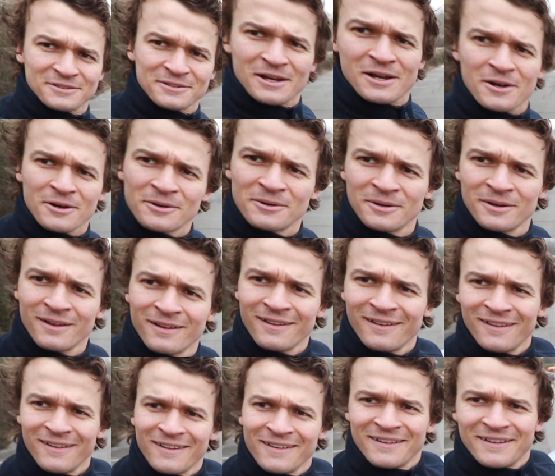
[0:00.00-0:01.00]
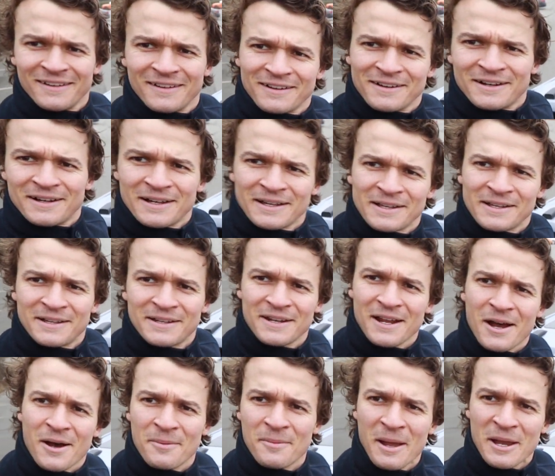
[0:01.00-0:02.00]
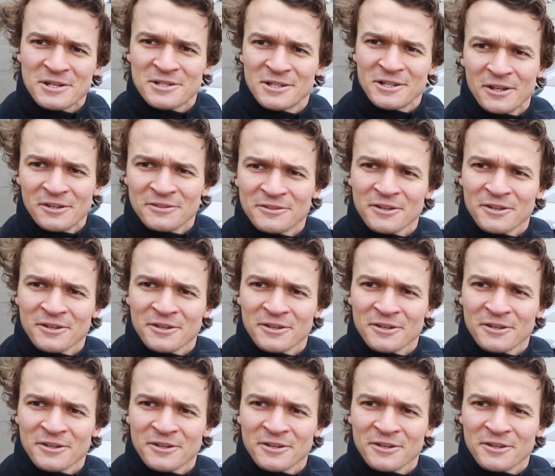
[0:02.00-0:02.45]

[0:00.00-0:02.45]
now I'm actually on